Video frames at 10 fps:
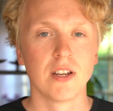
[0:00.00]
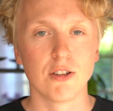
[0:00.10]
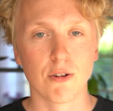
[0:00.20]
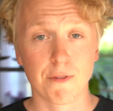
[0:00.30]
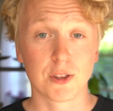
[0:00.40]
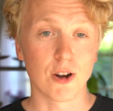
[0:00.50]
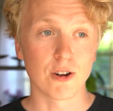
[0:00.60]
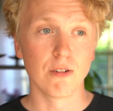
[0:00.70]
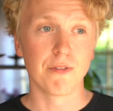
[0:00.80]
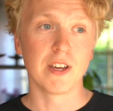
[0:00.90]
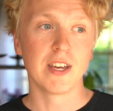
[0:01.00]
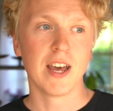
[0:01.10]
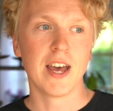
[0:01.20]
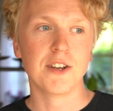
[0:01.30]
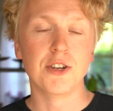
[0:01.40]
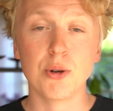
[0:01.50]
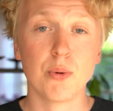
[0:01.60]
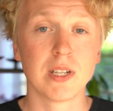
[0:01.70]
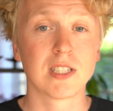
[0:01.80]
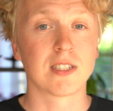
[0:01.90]
your photography and
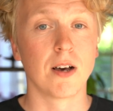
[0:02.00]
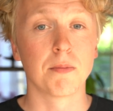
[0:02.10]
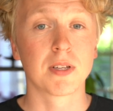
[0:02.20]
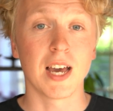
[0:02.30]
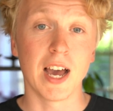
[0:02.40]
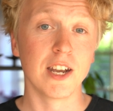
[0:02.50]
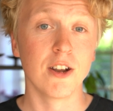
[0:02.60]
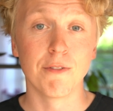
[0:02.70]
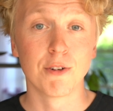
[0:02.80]
doing some kind of